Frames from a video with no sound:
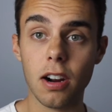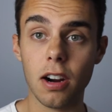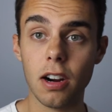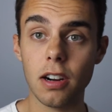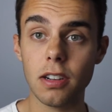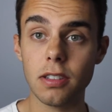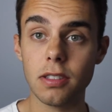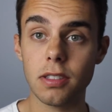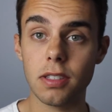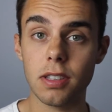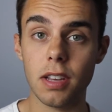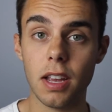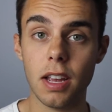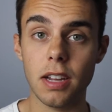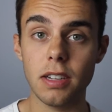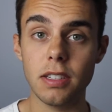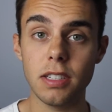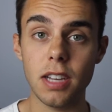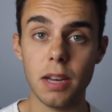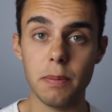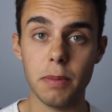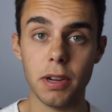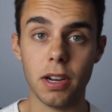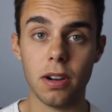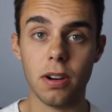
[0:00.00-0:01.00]
cards and
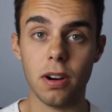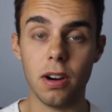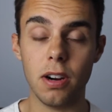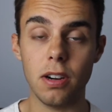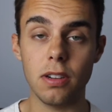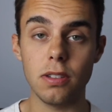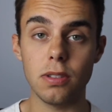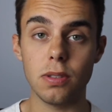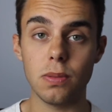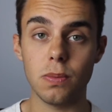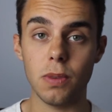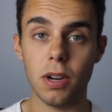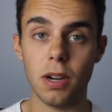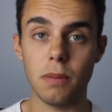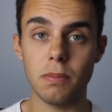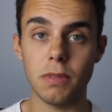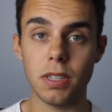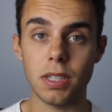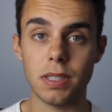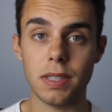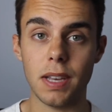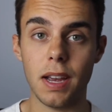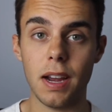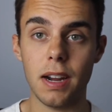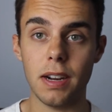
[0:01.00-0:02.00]
debit cards when I'm
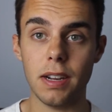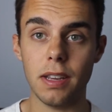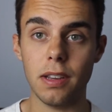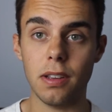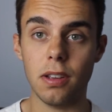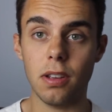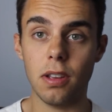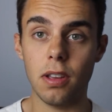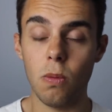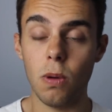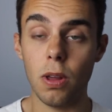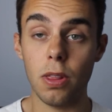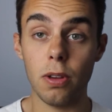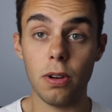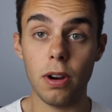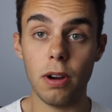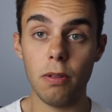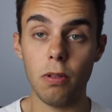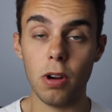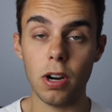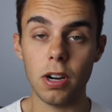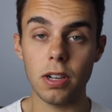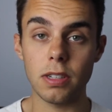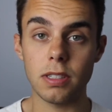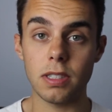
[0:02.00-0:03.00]
deciding whether I
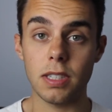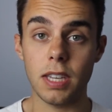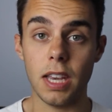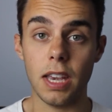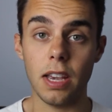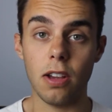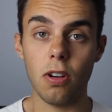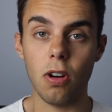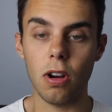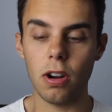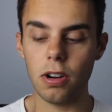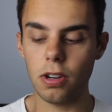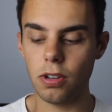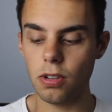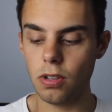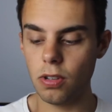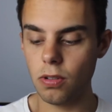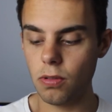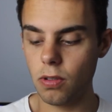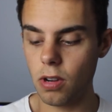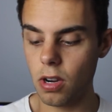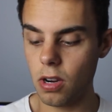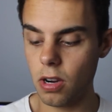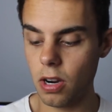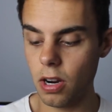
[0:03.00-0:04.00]
want to take on a
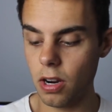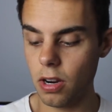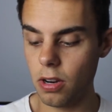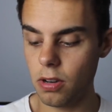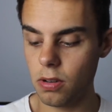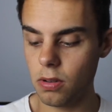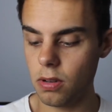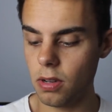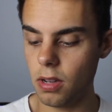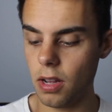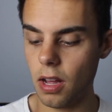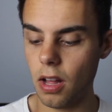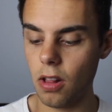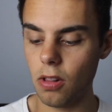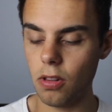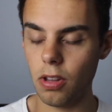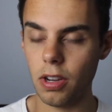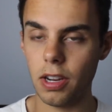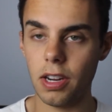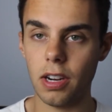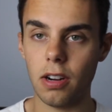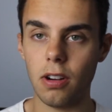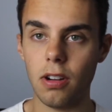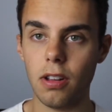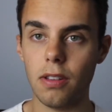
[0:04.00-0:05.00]
new card. I'll
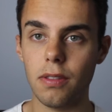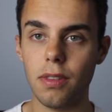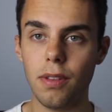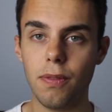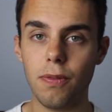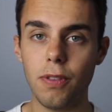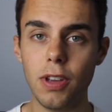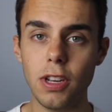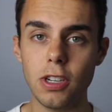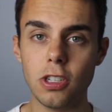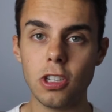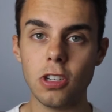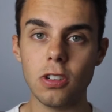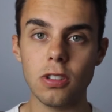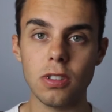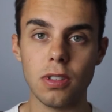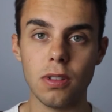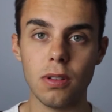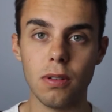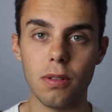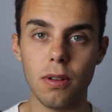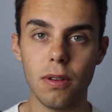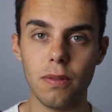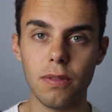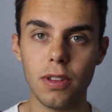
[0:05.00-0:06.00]
look at all of the features
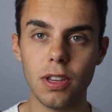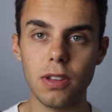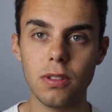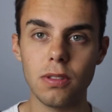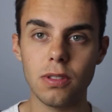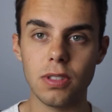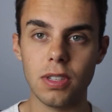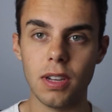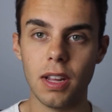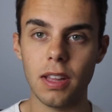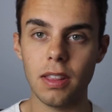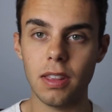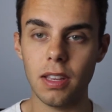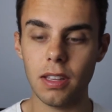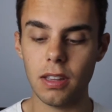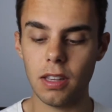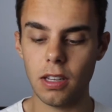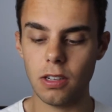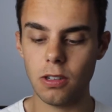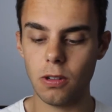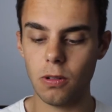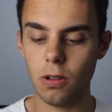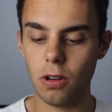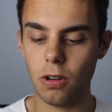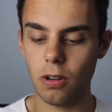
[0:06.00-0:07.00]
and the reviews, and I think
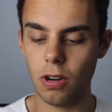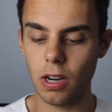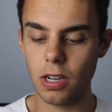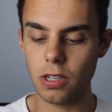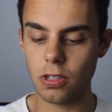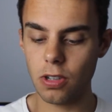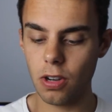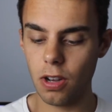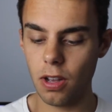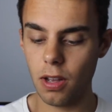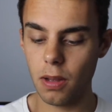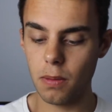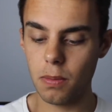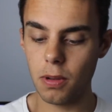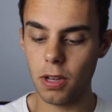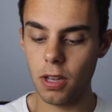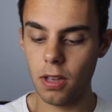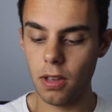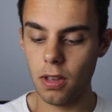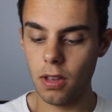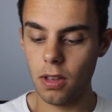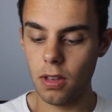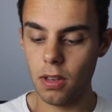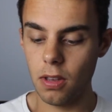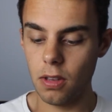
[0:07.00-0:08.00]
they do a great job.
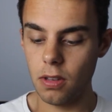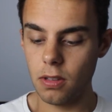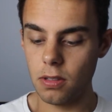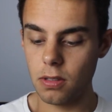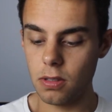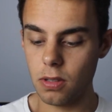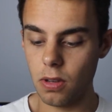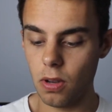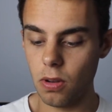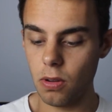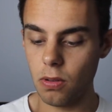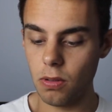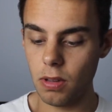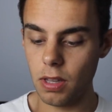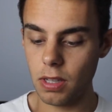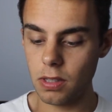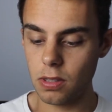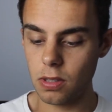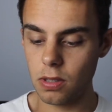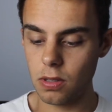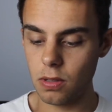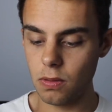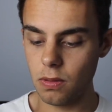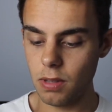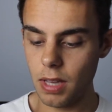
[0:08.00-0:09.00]
So
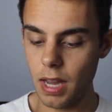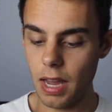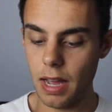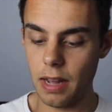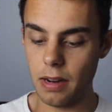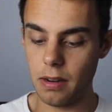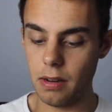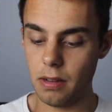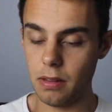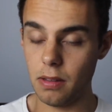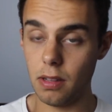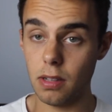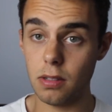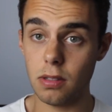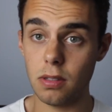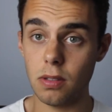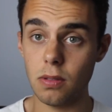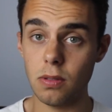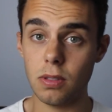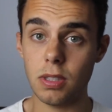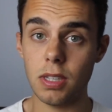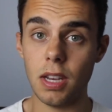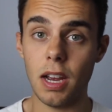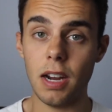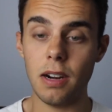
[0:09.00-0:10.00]
let's do that, and let's
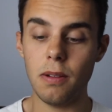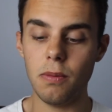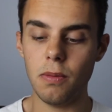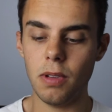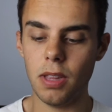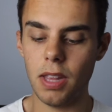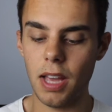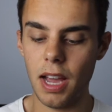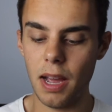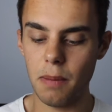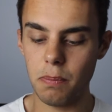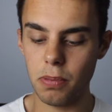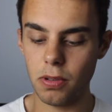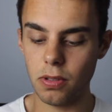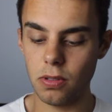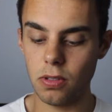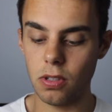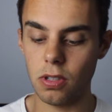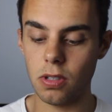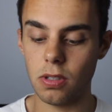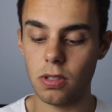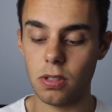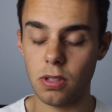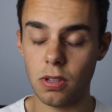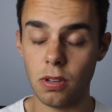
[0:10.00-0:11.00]
do Sign In with Apple
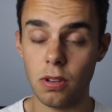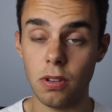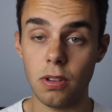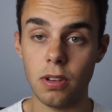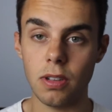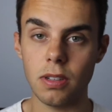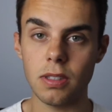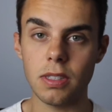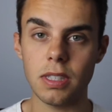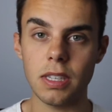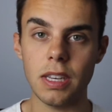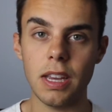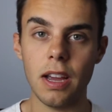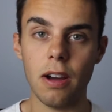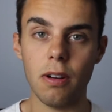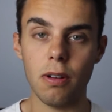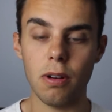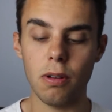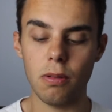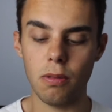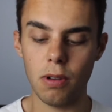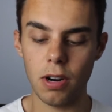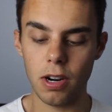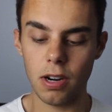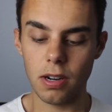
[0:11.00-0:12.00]
just so you can see how
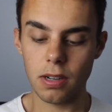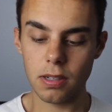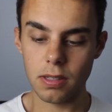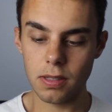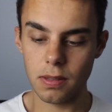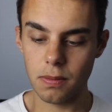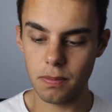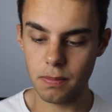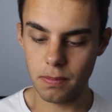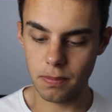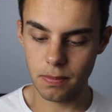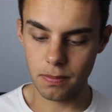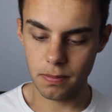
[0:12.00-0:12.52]
it works.